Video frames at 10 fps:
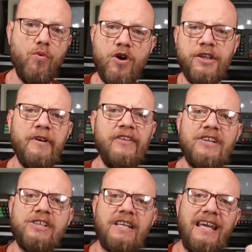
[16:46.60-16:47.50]
What you
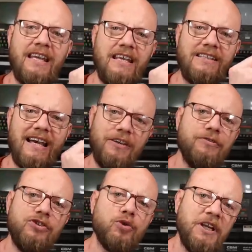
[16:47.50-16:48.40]
essentially get is
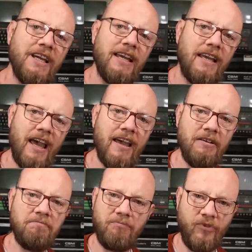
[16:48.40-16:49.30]

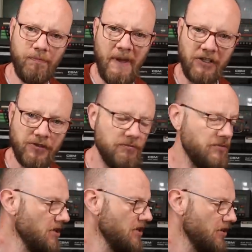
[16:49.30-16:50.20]
128K
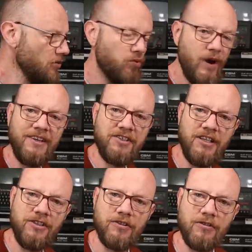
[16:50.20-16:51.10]
spectrum, wedged
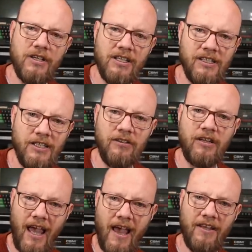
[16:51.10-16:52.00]
into a little
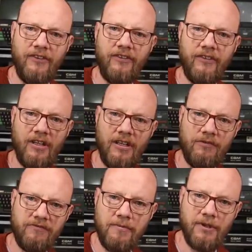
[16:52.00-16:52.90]
case,
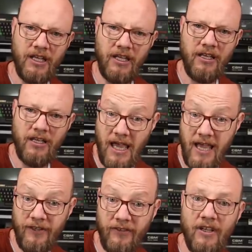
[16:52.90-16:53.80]
rubber key
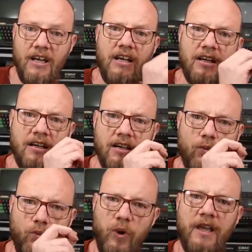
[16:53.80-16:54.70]
case,
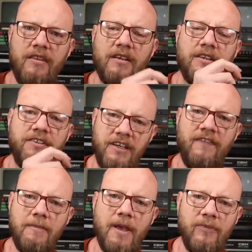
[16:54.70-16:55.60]
with a
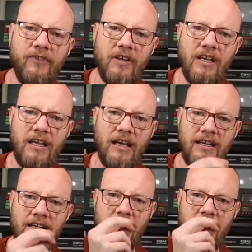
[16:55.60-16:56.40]
DivMMC,